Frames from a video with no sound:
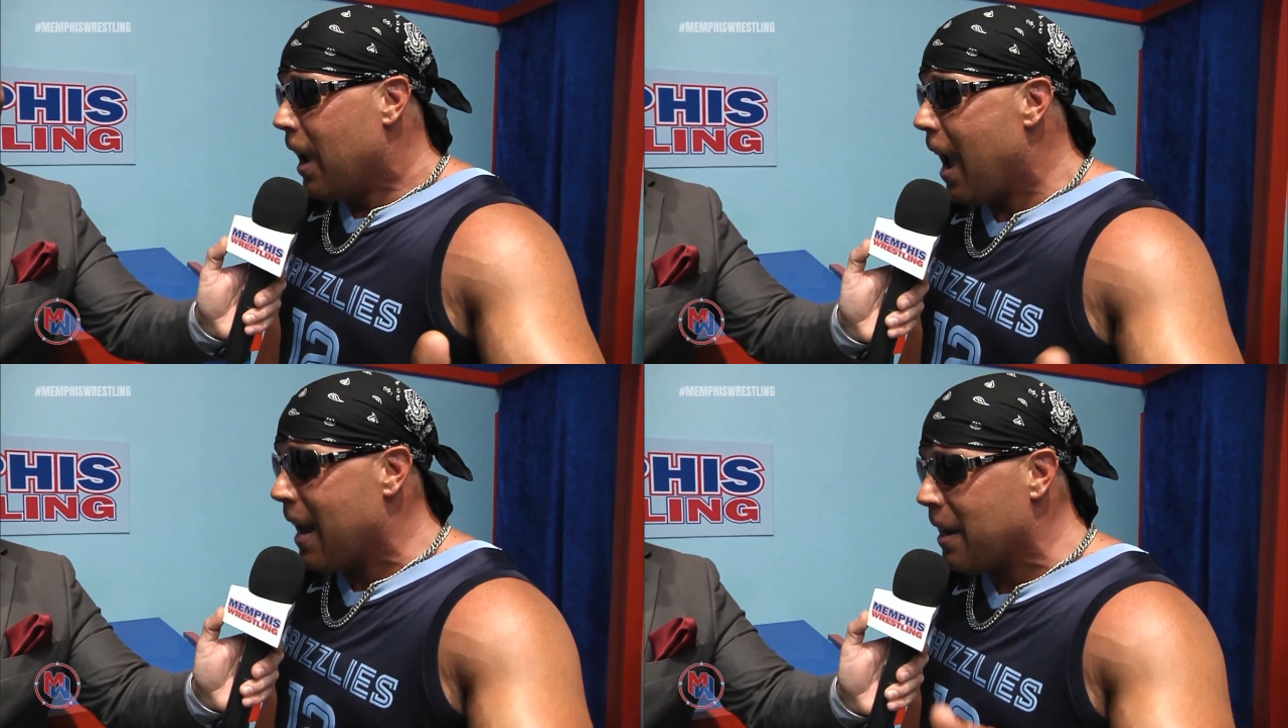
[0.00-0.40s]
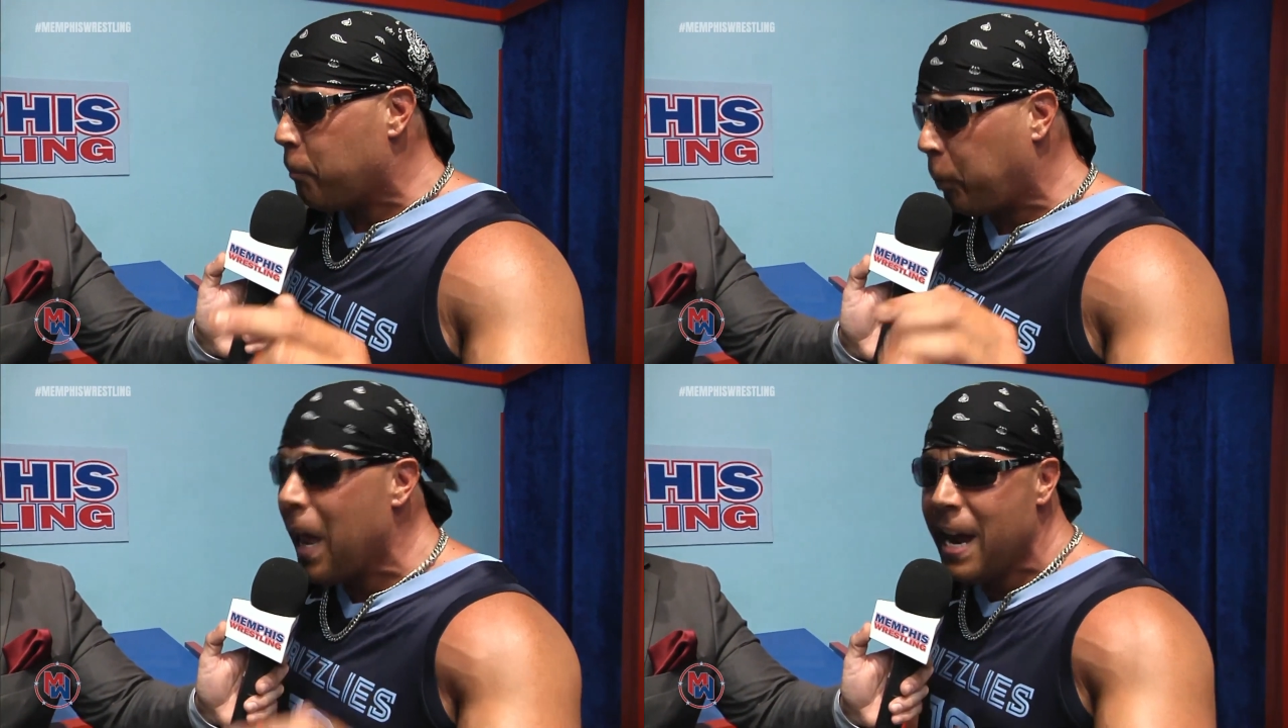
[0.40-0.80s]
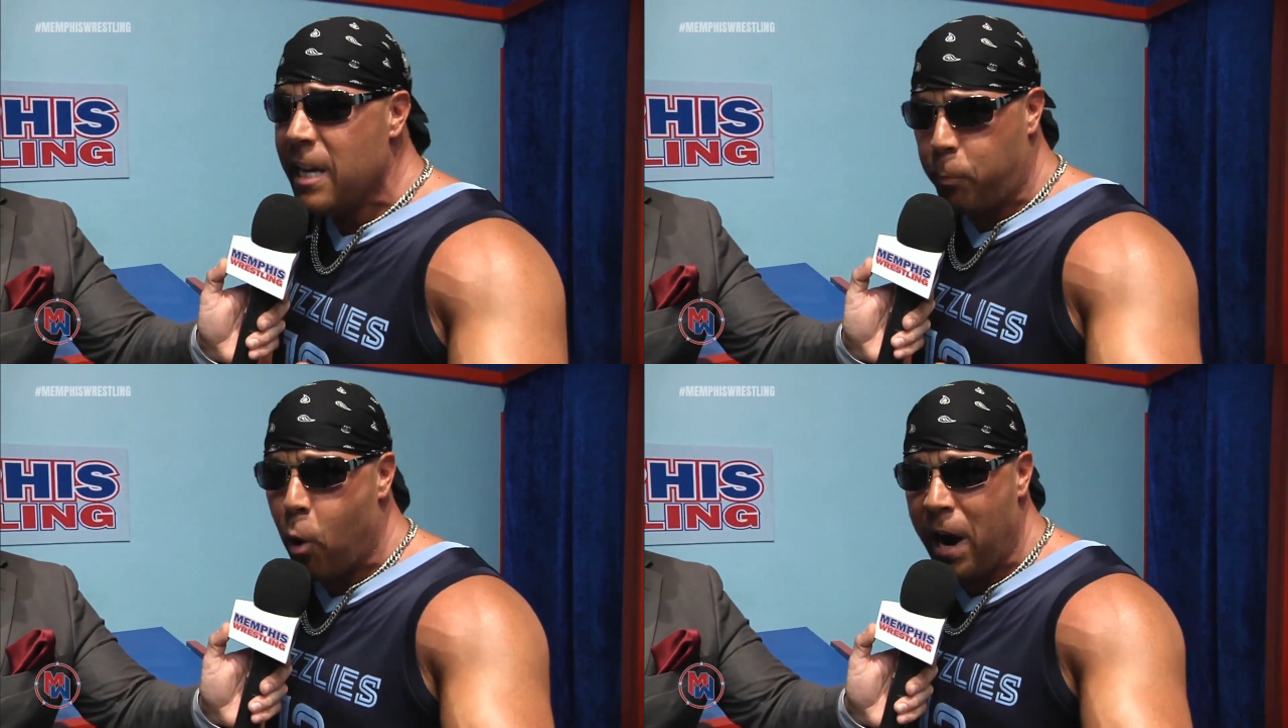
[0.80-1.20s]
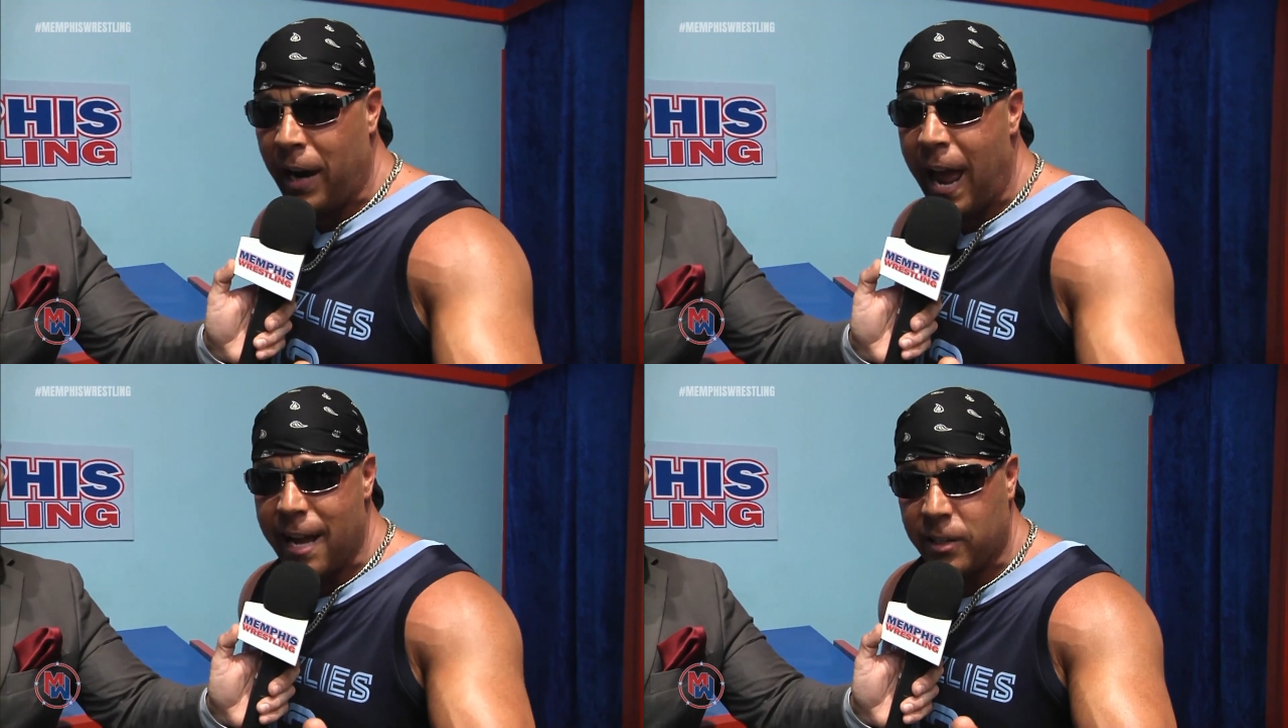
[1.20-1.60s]
And please bring
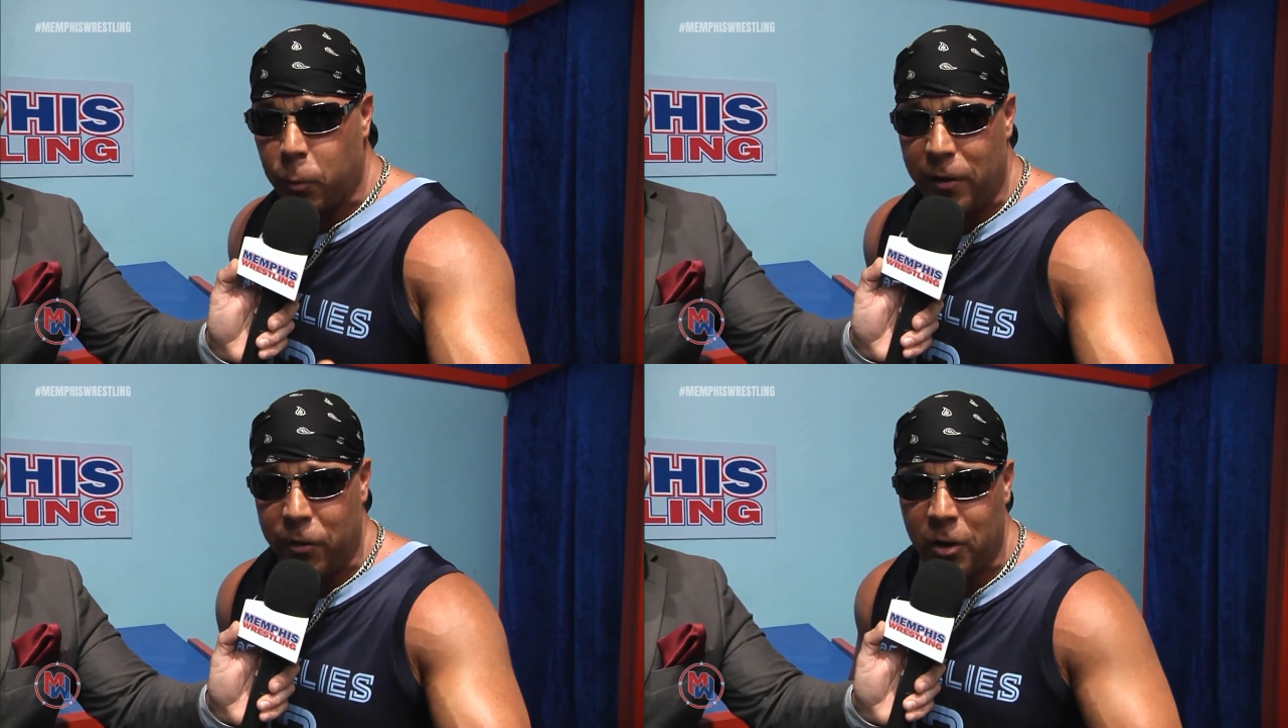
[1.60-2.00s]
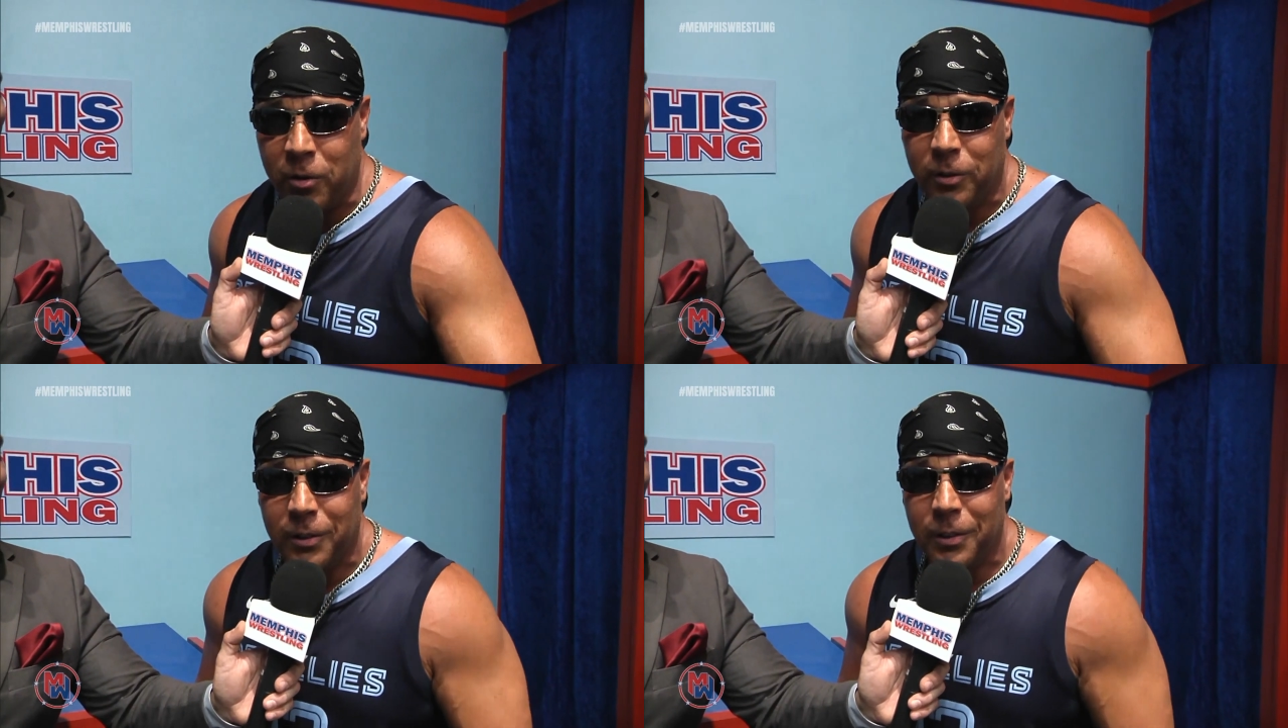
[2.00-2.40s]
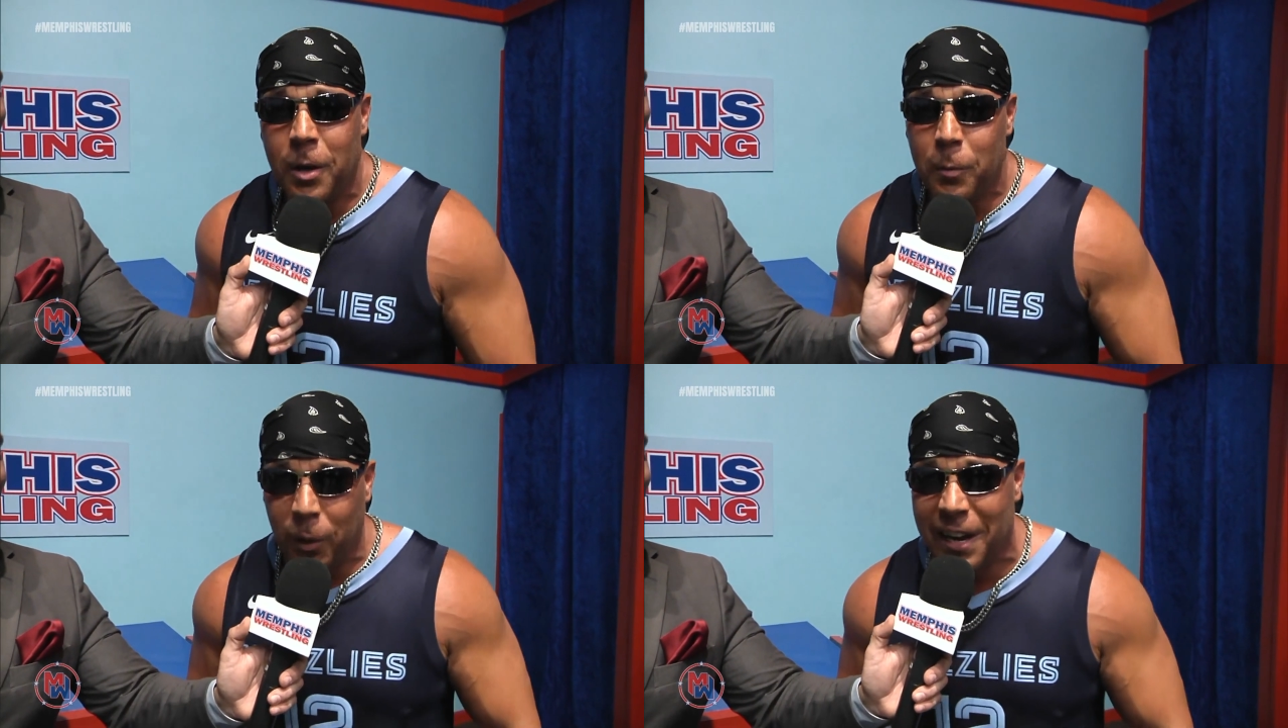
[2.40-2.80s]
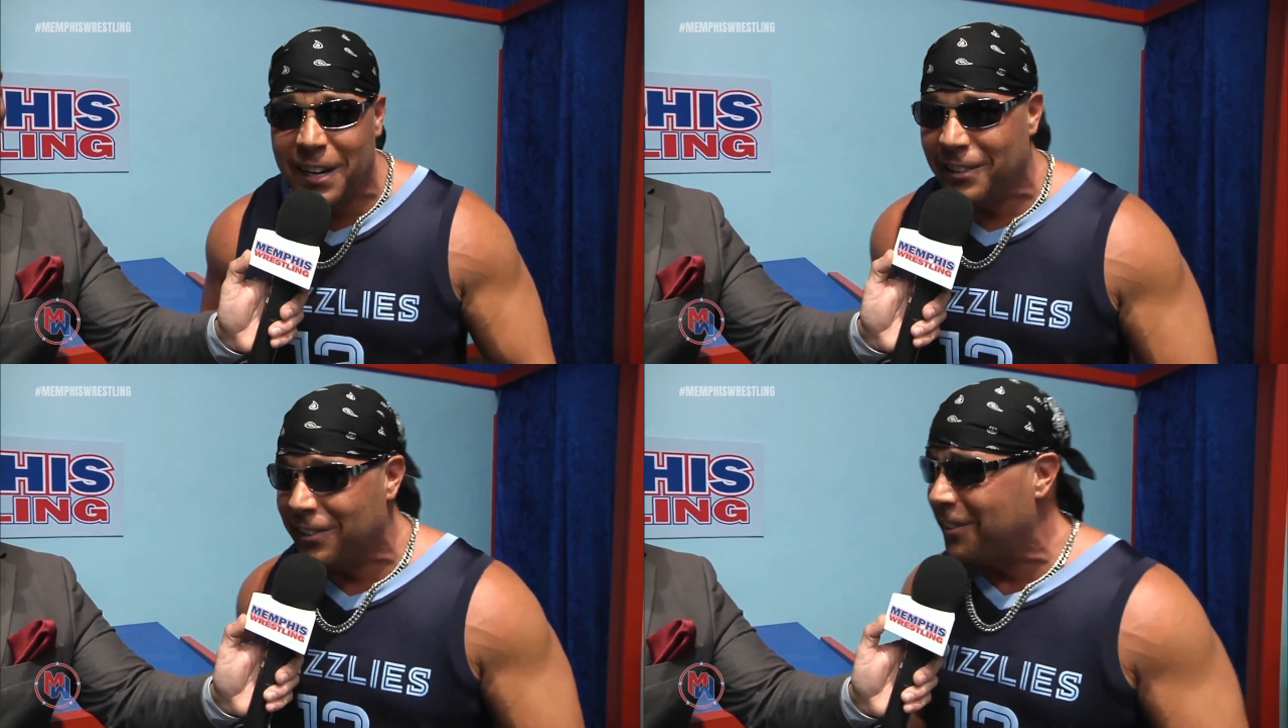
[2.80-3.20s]
Lance with you.
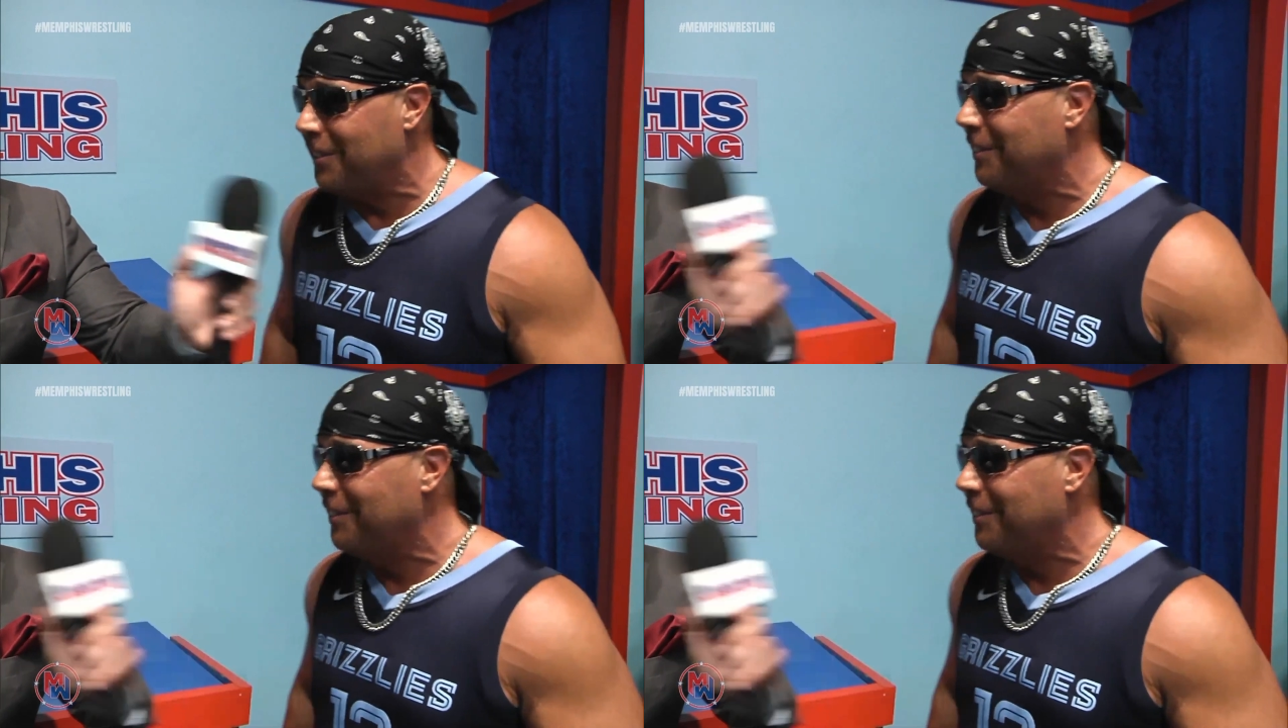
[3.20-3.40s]
Please.